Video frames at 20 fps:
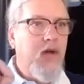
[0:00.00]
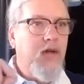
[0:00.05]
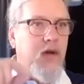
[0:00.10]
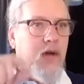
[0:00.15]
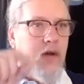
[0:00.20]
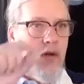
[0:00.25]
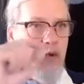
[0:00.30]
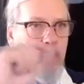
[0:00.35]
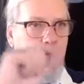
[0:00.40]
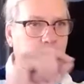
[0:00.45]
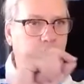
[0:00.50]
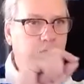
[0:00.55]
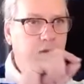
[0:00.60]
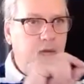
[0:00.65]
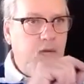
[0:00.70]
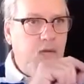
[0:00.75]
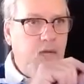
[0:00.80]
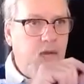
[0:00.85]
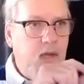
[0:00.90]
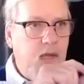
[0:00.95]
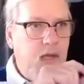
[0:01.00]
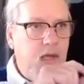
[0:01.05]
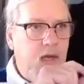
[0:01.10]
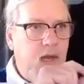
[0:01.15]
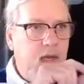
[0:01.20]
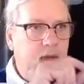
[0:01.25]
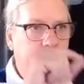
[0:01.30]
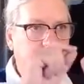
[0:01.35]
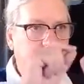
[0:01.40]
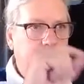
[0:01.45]
the
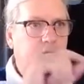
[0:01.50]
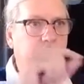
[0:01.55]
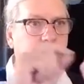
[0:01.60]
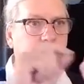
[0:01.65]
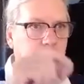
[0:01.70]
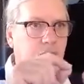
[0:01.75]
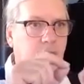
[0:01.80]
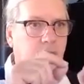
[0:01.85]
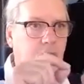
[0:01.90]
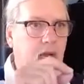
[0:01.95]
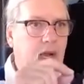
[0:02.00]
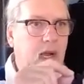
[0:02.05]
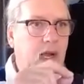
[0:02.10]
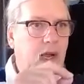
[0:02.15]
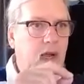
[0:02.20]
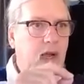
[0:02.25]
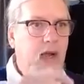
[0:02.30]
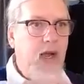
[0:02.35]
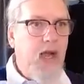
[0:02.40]
initial string